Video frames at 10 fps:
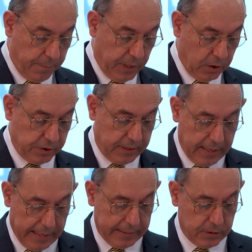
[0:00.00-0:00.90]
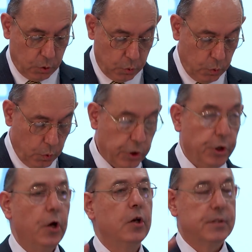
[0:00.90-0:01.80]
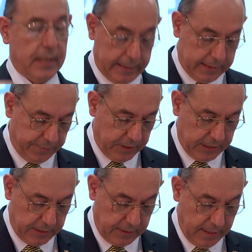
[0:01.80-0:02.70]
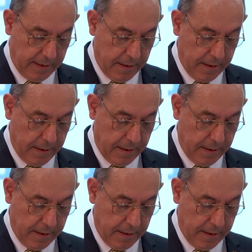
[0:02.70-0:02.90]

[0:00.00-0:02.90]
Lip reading: because he likes to do girls' activities,